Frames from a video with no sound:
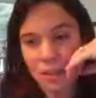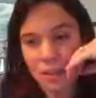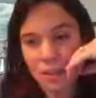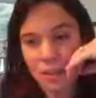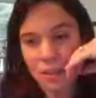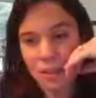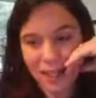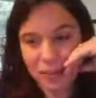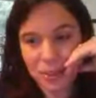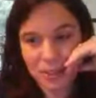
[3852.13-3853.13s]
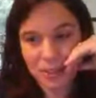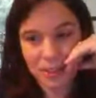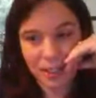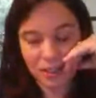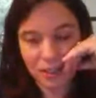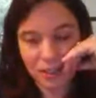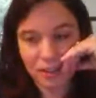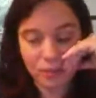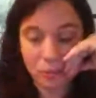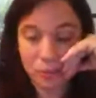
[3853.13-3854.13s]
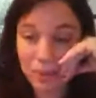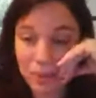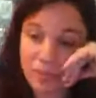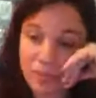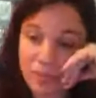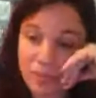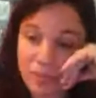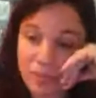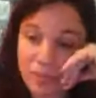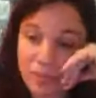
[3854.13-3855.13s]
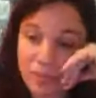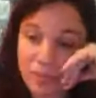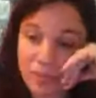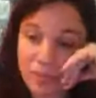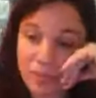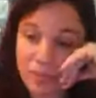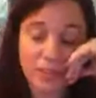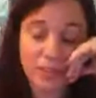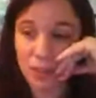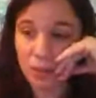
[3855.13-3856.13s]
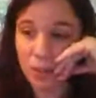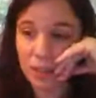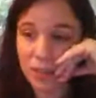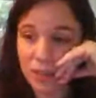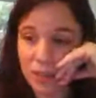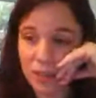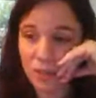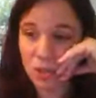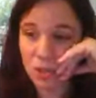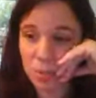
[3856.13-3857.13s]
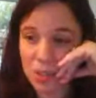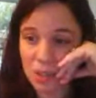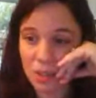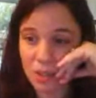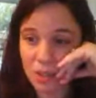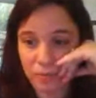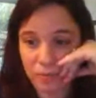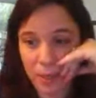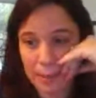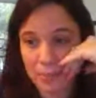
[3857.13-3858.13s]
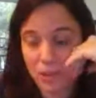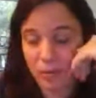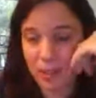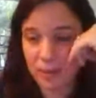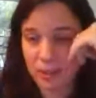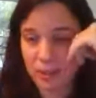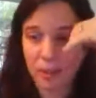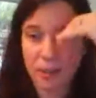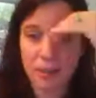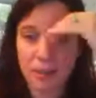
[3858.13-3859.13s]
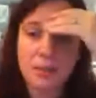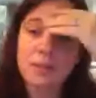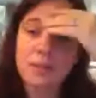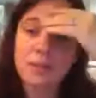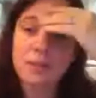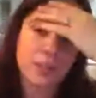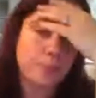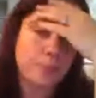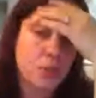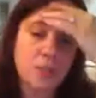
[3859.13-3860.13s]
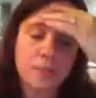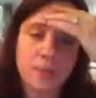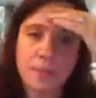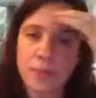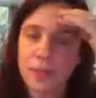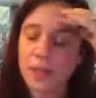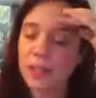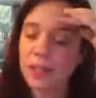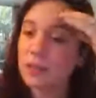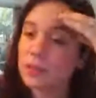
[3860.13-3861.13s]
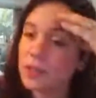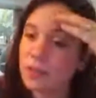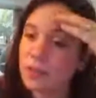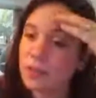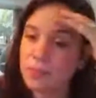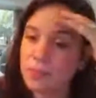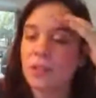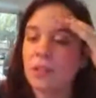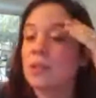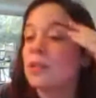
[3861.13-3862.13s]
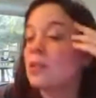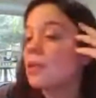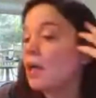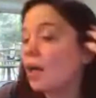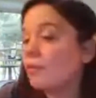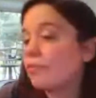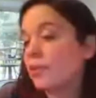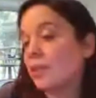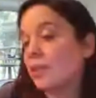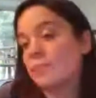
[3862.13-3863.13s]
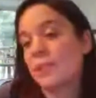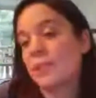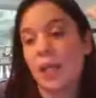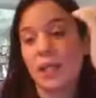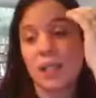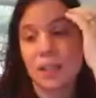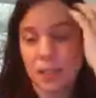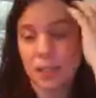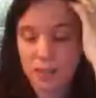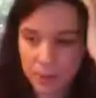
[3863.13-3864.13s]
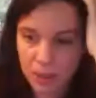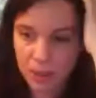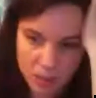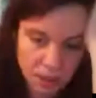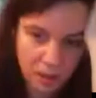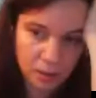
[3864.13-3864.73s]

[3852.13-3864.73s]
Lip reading: I threw this together really fast in the middle of a lot of things, so I think there just wasn't enough direct approach to people. I can, for something, for the next meeting, any of the next meetings, I can